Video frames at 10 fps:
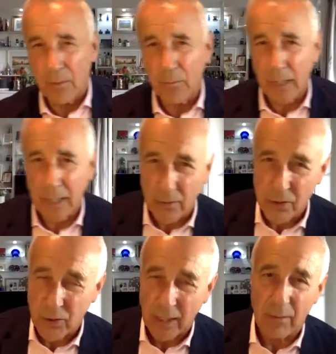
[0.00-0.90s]
They
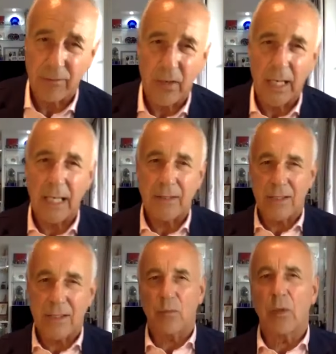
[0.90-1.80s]
concentrate on finance
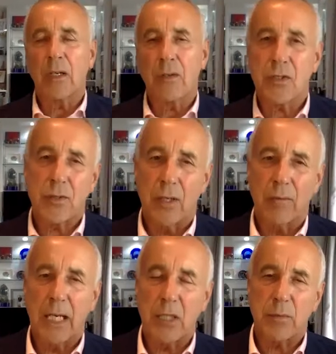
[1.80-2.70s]
and we concentrate on
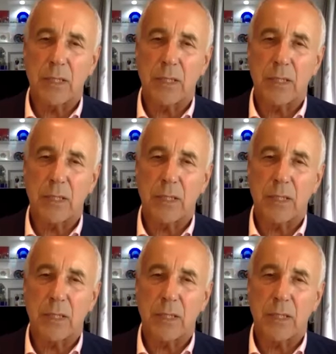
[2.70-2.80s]
management.